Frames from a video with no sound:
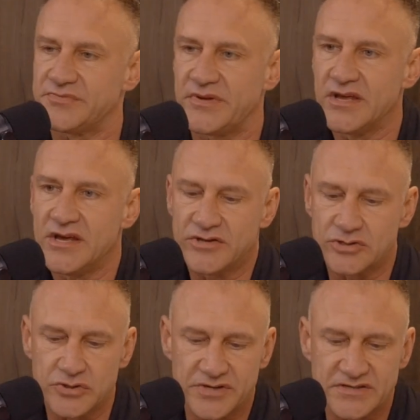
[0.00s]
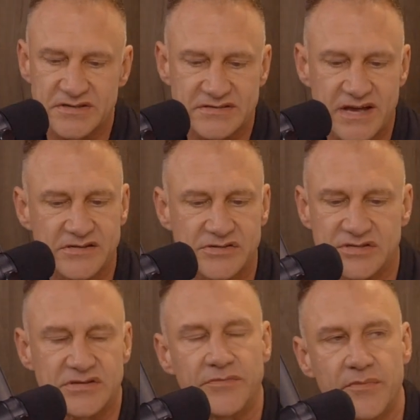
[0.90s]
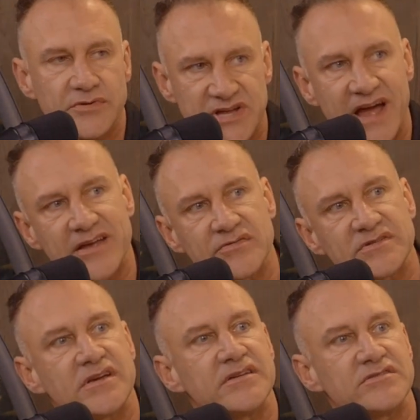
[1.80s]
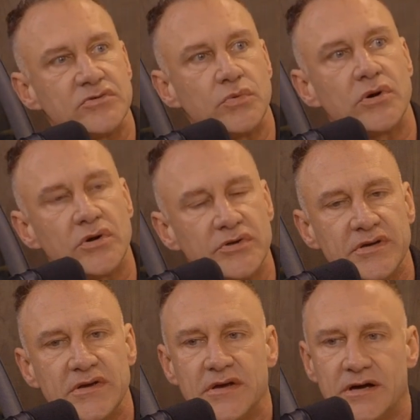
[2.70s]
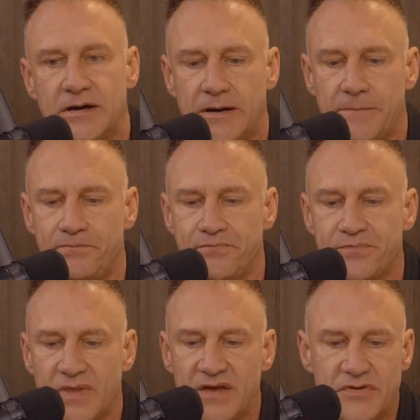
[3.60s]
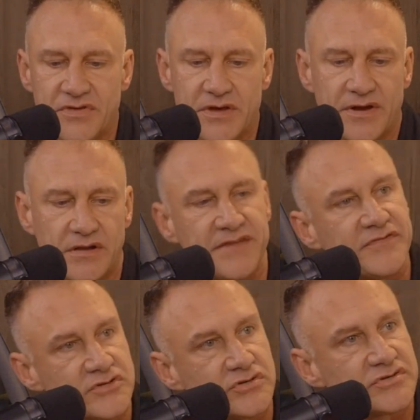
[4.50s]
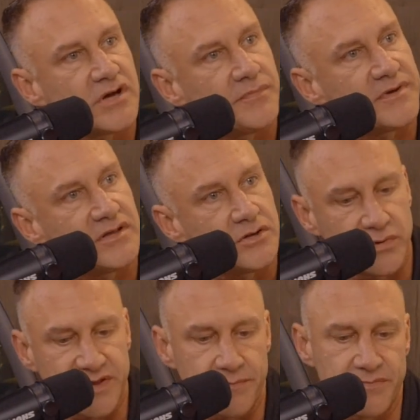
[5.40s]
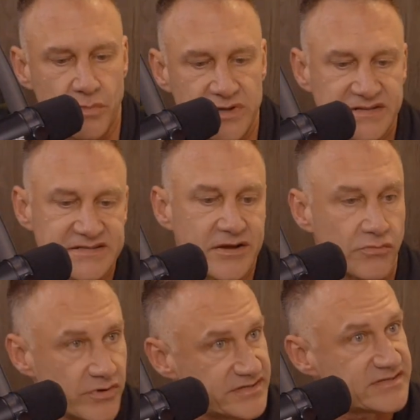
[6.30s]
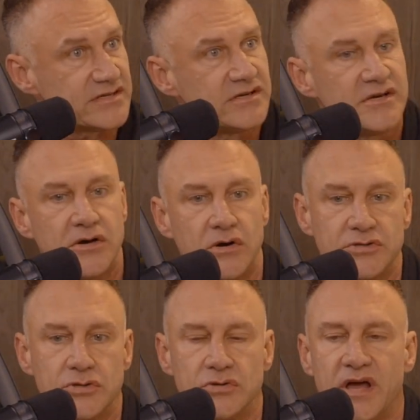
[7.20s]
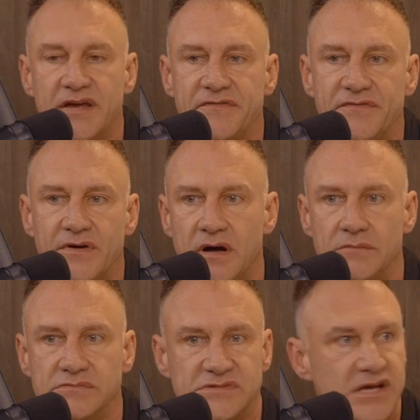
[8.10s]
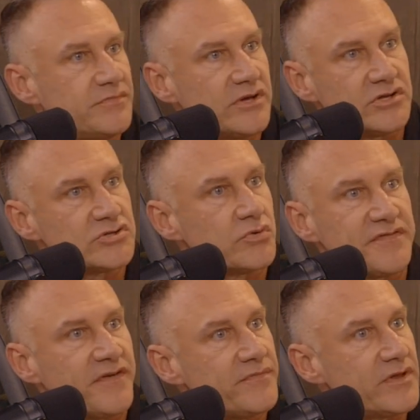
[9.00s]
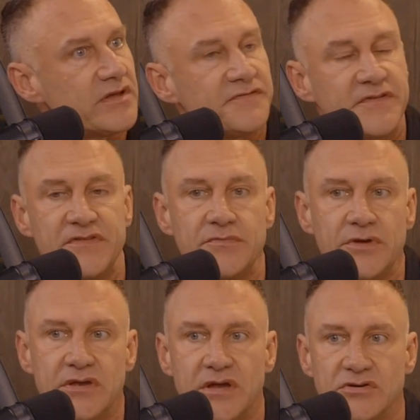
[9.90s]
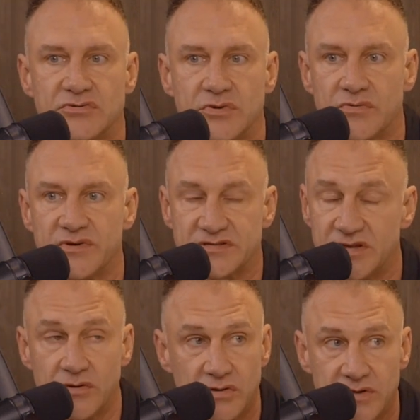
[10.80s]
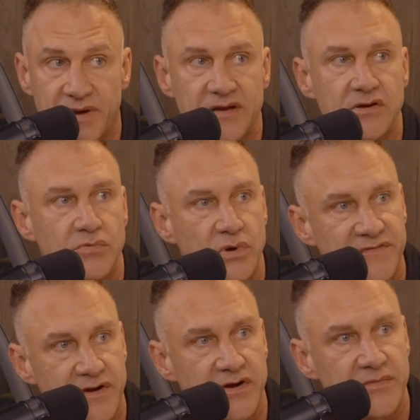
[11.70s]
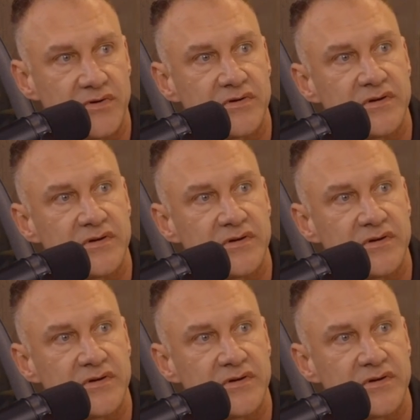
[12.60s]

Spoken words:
But the truth is, it's actually some of the most accurate science in the world. If you think about a life insurance company, when they take risk on your life, $10 million, $25 million, $50 million worth of risk, they're only betting on one variable.